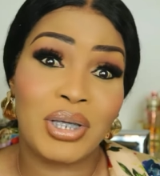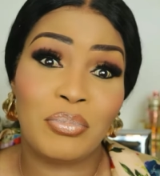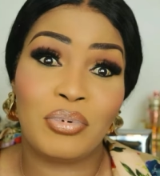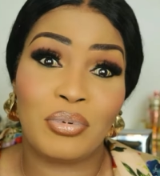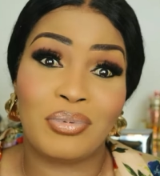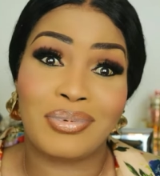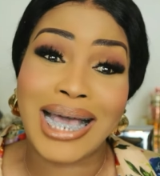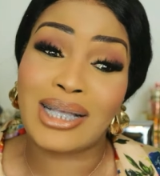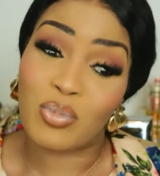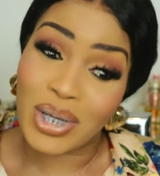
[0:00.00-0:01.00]
people,
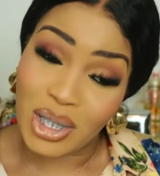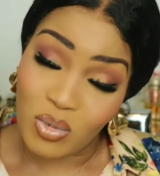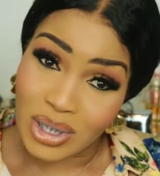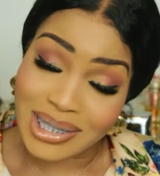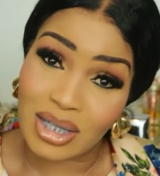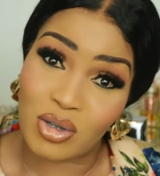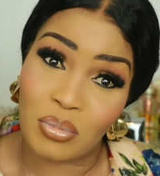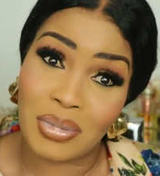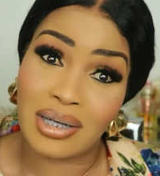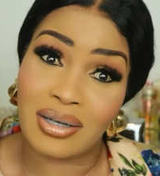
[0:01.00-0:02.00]
that's when they want that's your
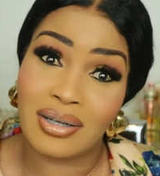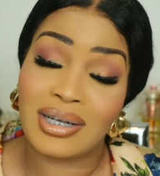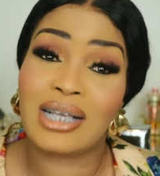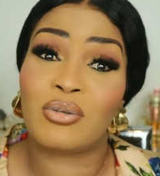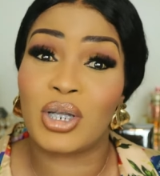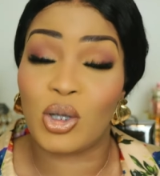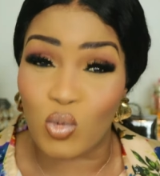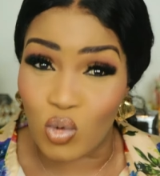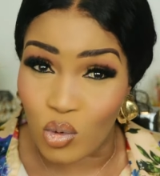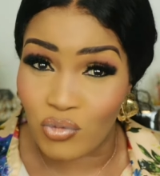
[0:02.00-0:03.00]
man. That's when they
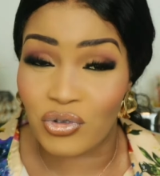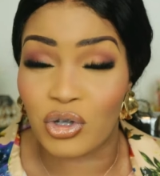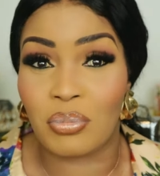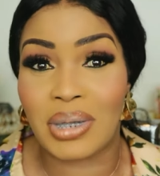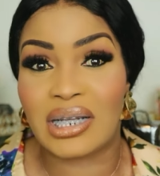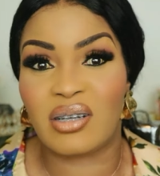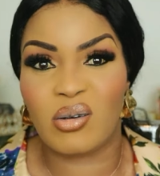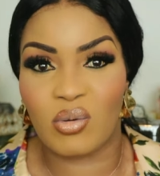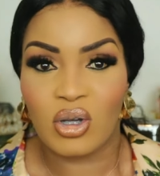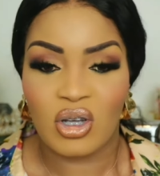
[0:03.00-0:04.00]
will go for your man.
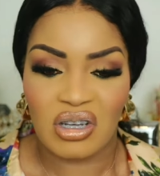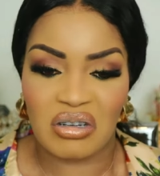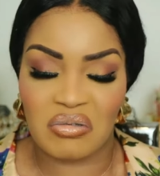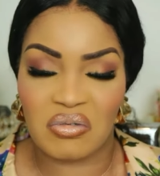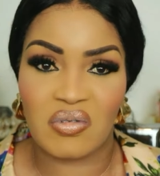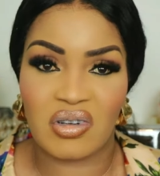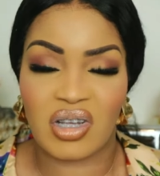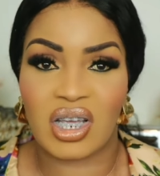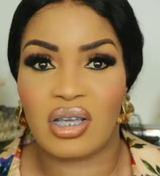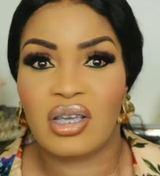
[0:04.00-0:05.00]
Oh, oh,
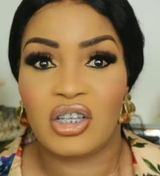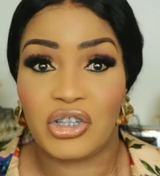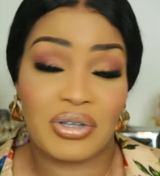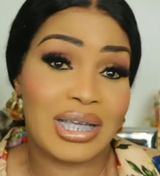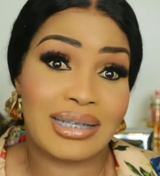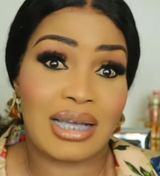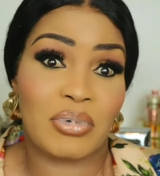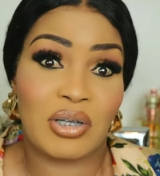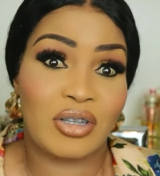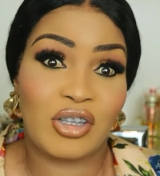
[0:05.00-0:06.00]
okay. She thinks that
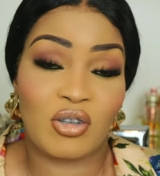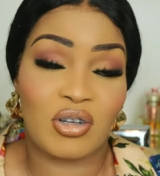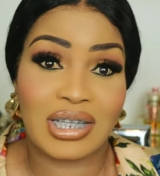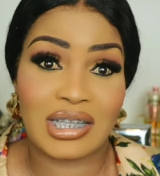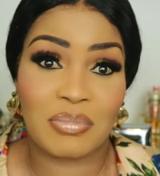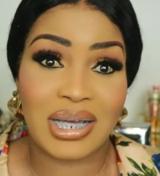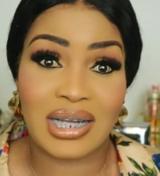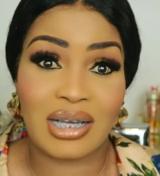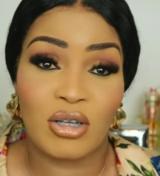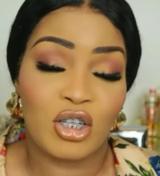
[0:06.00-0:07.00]
because she's got this man
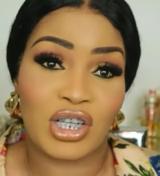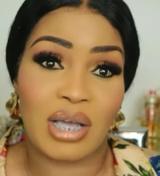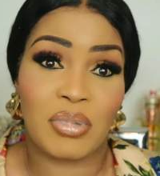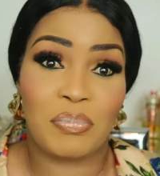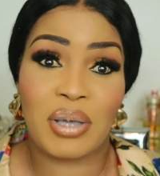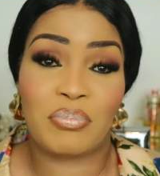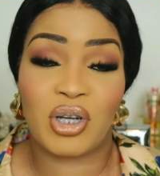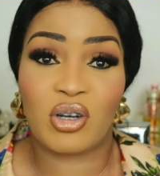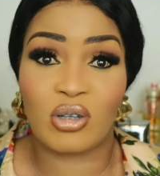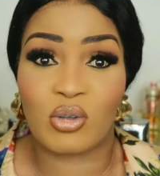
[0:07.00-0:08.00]
now, she can be
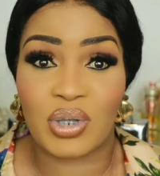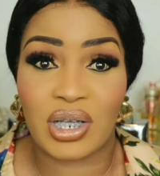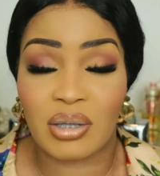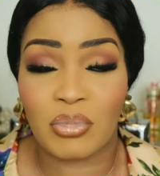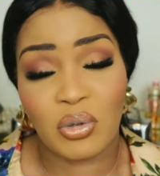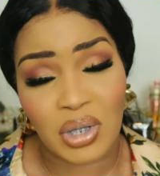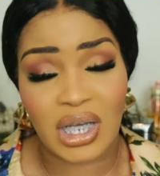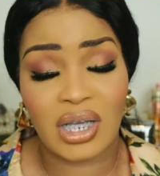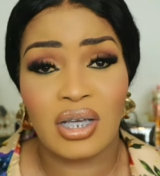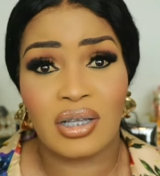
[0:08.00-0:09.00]
peppering us with him.
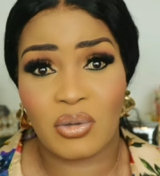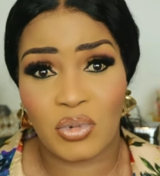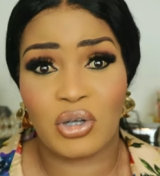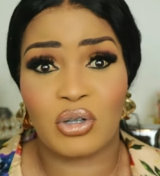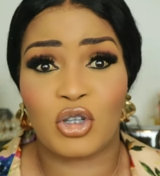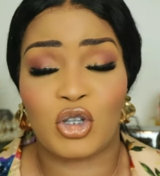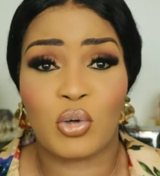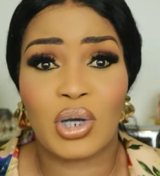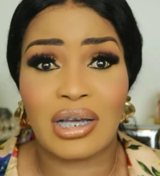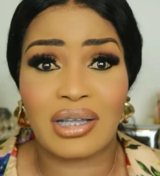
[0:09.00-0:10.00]
Okay, then we're going to
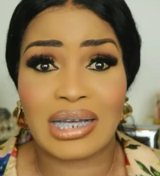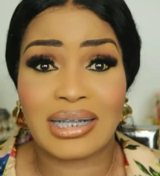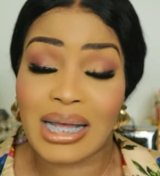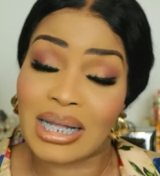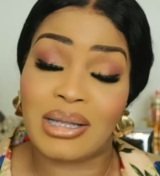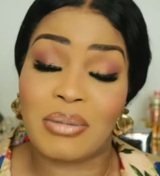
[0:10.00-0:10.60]
show her that that